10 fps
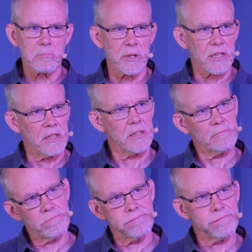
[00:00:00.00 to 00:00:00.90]
Pretty
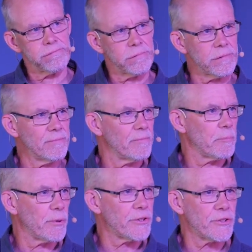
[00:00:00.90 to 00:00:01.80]
good.
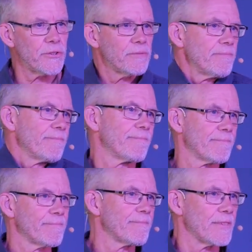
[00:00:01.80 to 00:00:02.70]
Pretty soon,
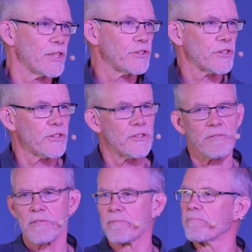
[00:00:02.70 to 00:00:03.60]
it's
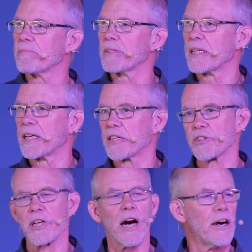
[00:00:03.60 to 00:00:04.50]

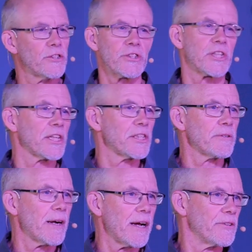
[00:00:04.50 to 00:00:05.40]
a car just getting you
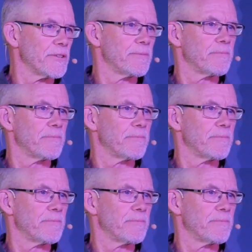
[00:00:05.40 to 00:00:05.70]
around,